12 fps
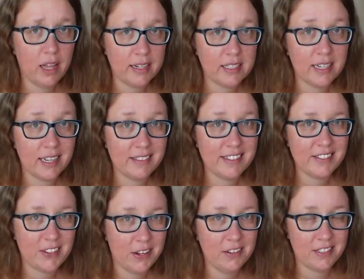like to get this
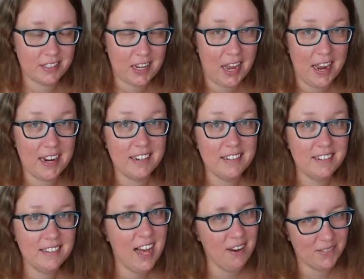done today.
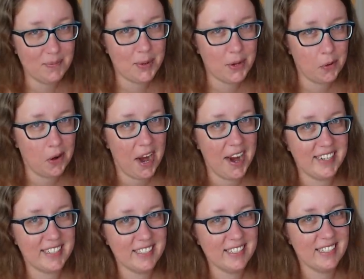That would be
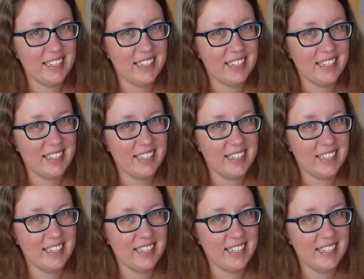great.